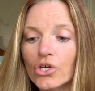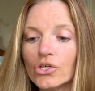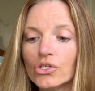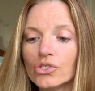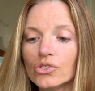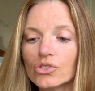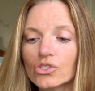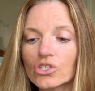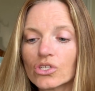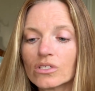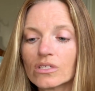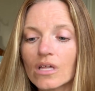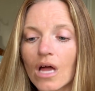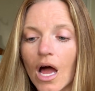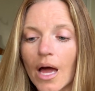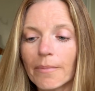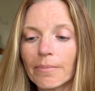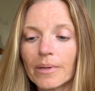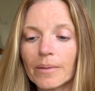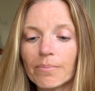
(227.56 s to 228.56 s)
You shall
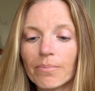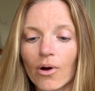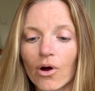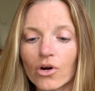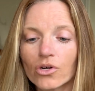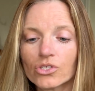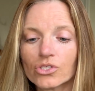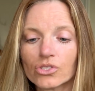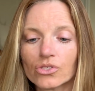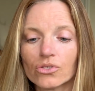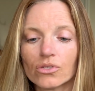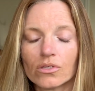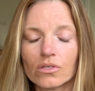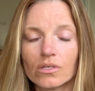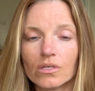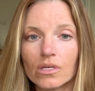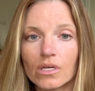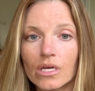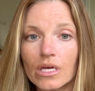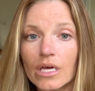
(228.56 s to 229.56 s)
not be partial,
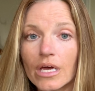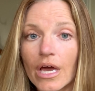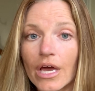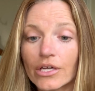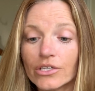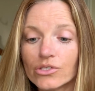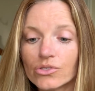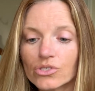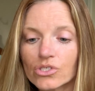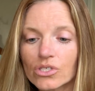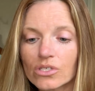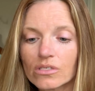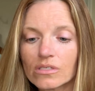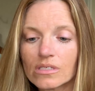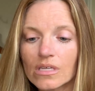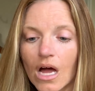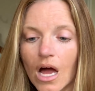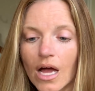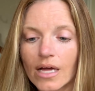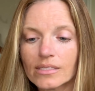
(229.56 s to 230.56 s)
and you shall
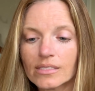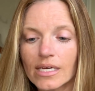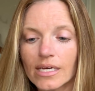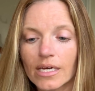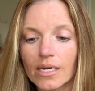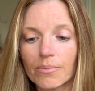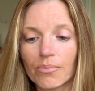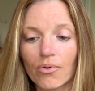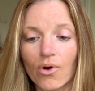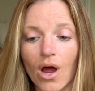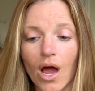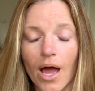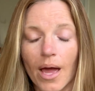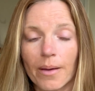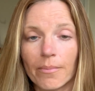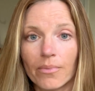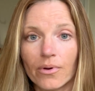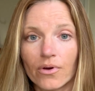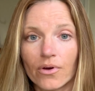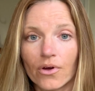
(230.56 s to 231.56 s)
not take a
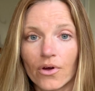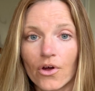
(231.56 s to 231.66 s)
bribe.